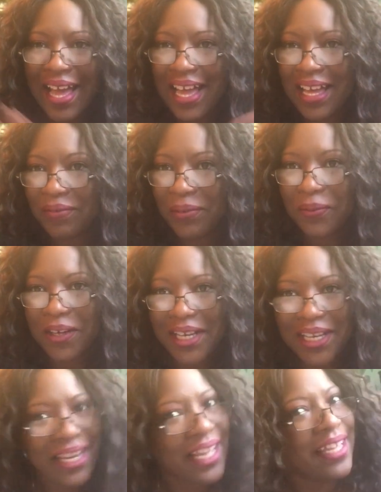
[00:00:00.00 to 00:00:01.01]
Hi
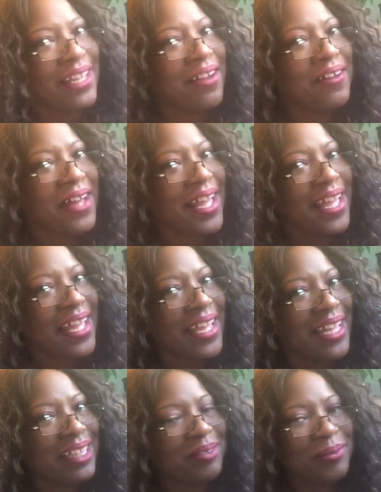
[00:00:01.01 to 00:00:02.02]
everyone, hey y'all,
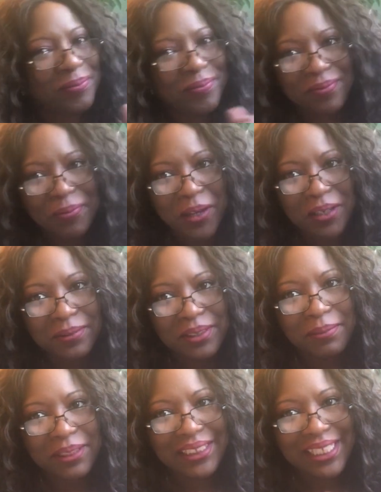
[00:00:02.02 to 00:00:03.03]
hey. Welcome to
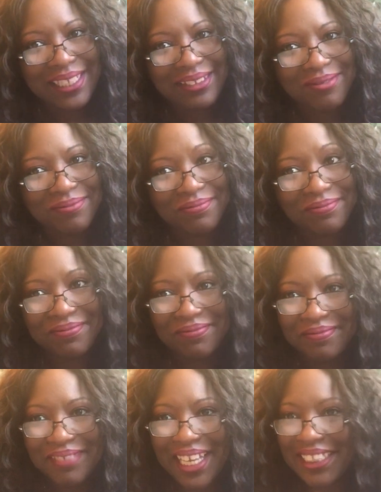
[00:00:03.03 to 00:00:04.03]
my channel.
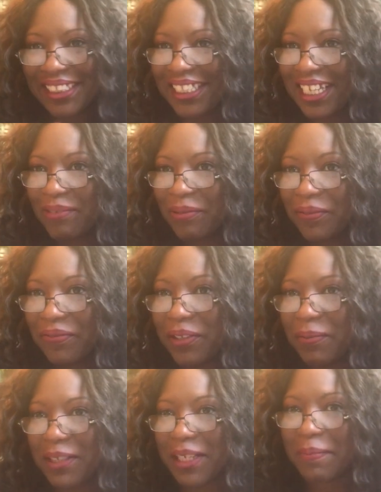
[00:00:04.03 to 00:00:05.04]
And today we're
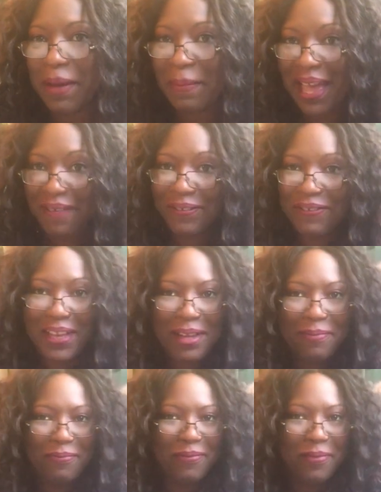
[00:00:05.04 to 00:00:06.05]
filming in my bathtub.